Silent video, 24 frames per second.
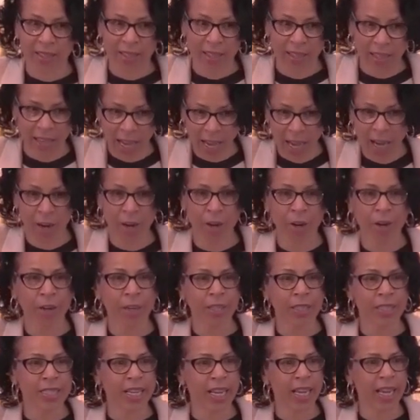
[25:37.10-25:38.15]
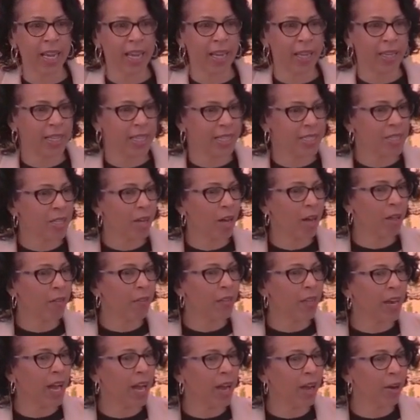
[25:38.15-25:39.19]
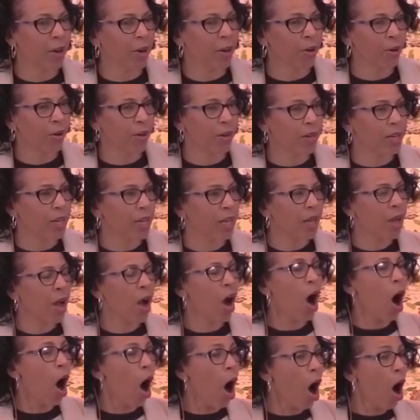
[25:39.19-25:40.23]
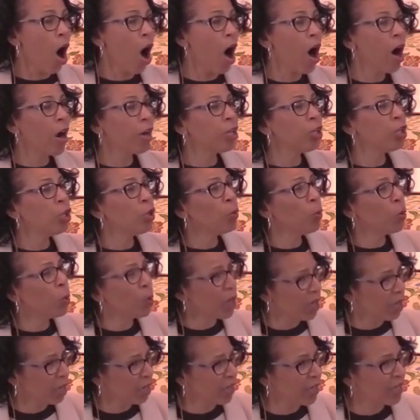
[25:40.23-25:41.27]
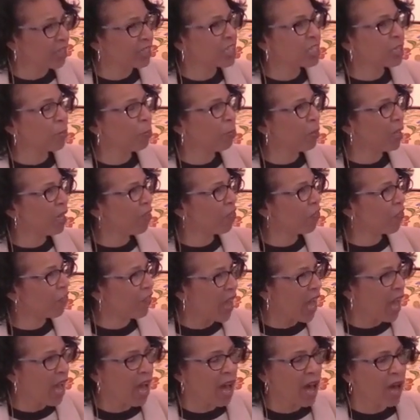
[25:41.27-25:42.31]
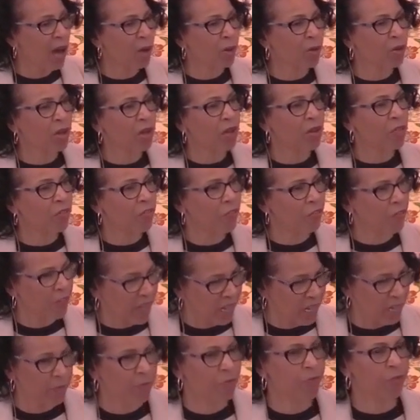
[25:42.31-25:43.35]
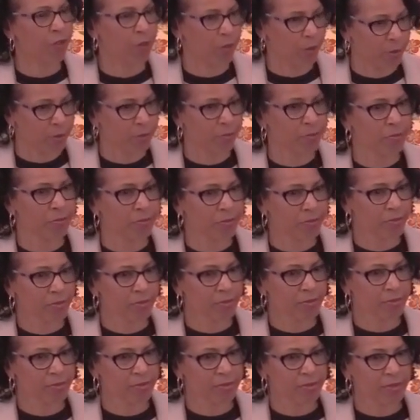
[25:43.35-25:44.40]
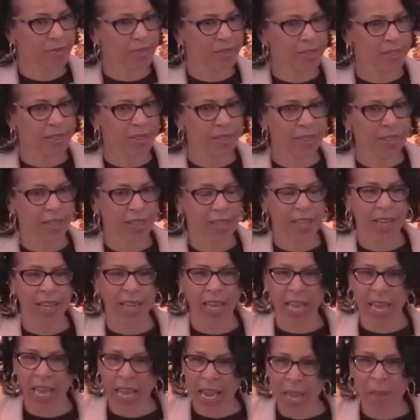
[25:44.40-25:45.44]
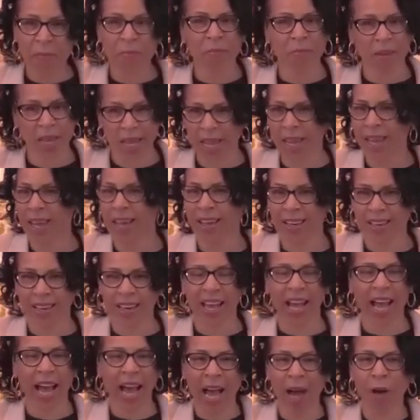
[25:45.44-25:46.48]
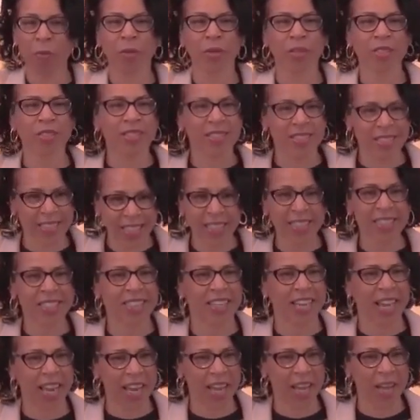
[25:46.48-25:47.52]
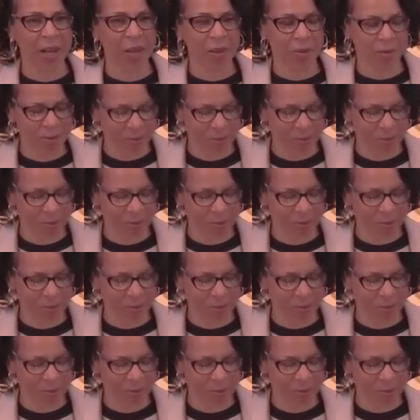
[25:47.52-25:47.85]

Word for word: I heard Dan. That's all that I heard. Are you willing to be found faithful? Yes. Yes. Amen. I will sit down.